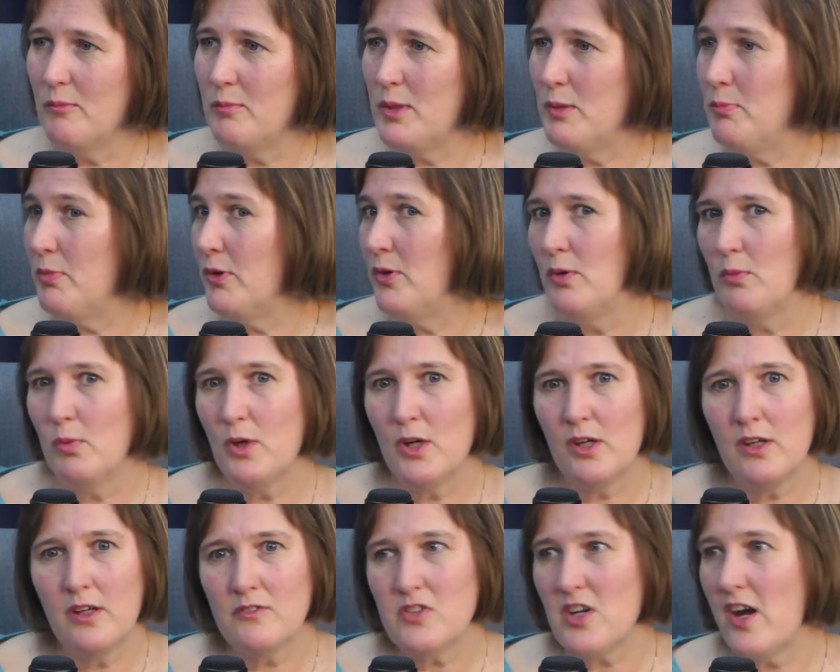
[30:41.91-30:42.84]
people who
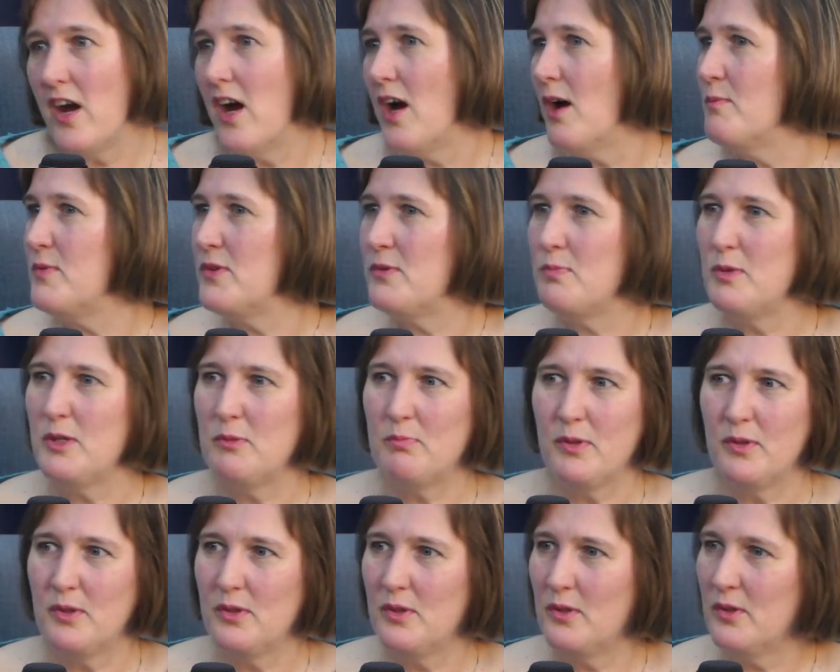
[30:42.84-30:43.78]
work jobs,
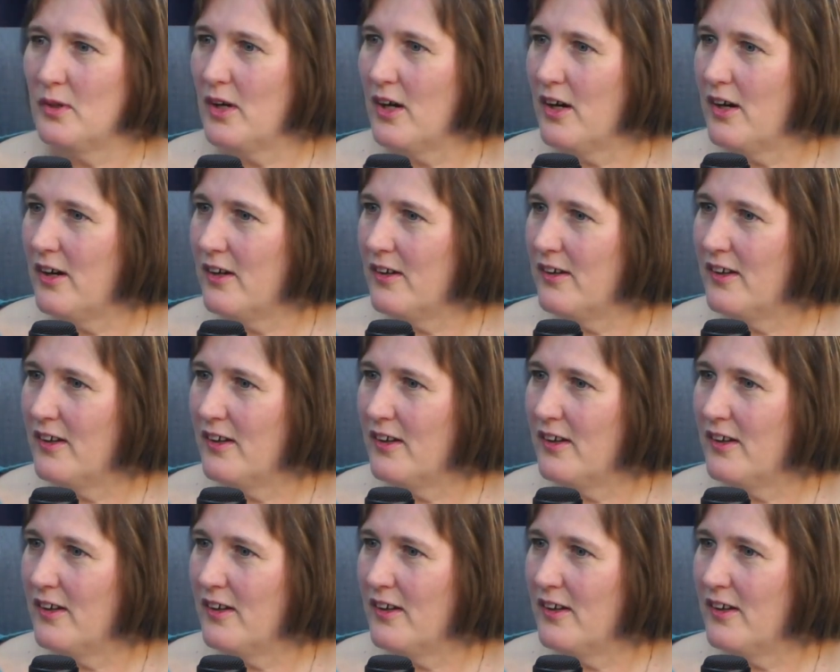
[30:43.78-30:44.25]
people who are,